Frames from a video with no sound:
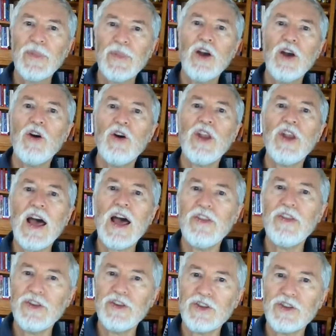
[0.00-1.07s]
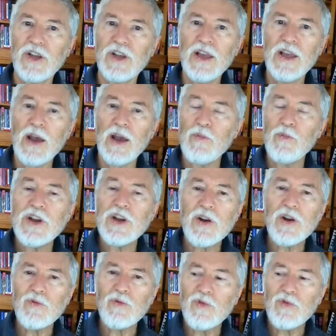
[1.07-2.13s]
on others. And we
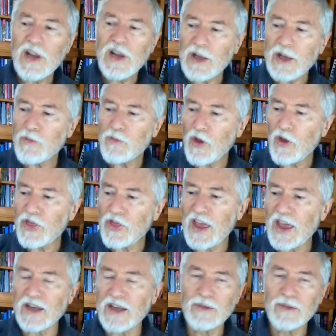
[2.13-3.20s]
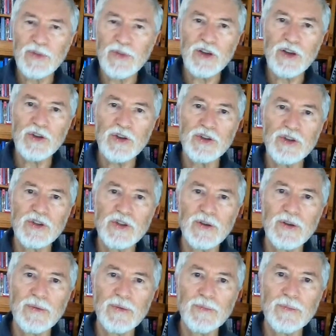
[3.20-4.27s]
don't really want that, because
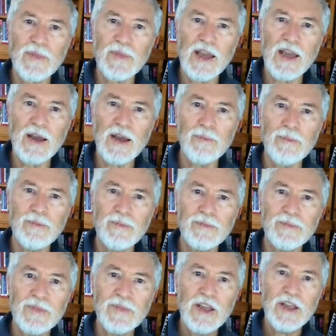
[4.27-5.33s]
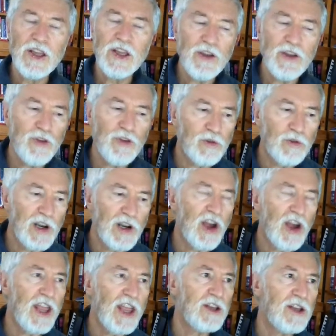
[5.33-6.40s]
if you're
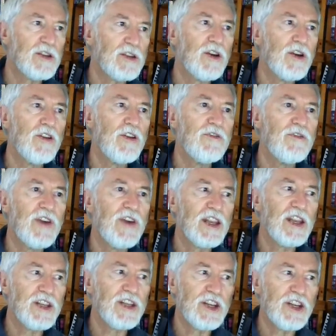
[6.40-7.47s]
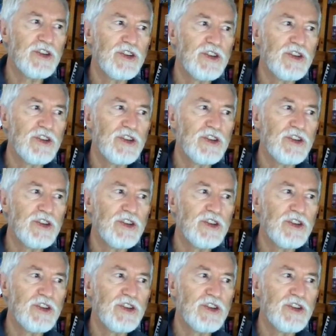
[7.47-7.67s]
relying on validation